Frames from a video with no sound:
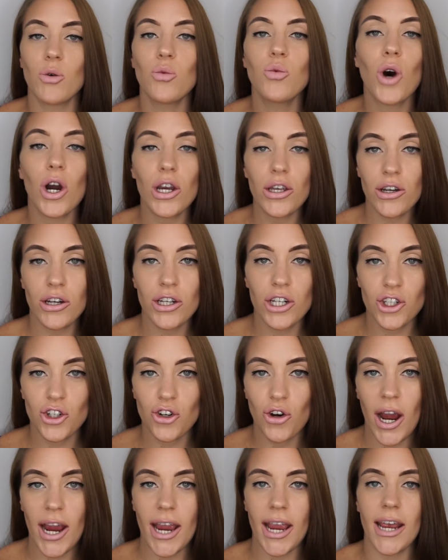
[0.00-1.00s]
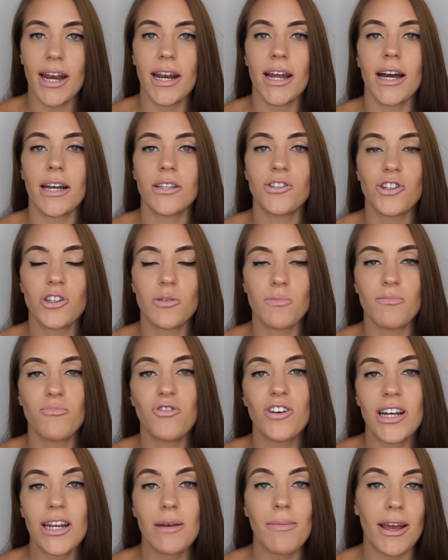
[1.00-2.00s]
What are you going to train, and just
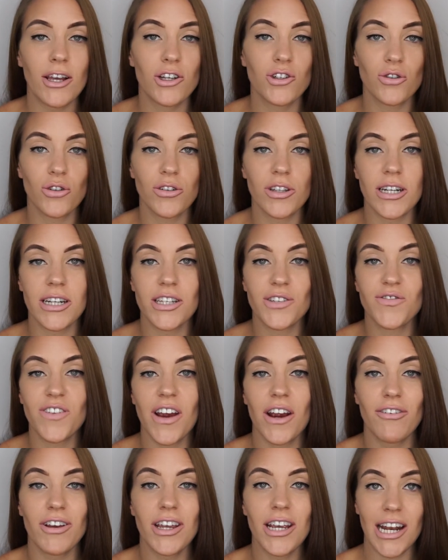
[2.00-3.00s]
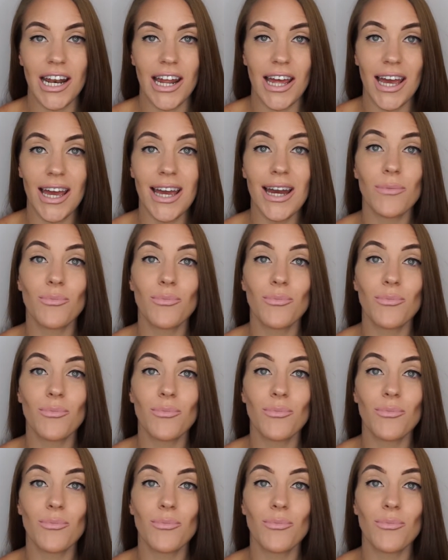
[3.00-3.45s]
really make sure that it's very clear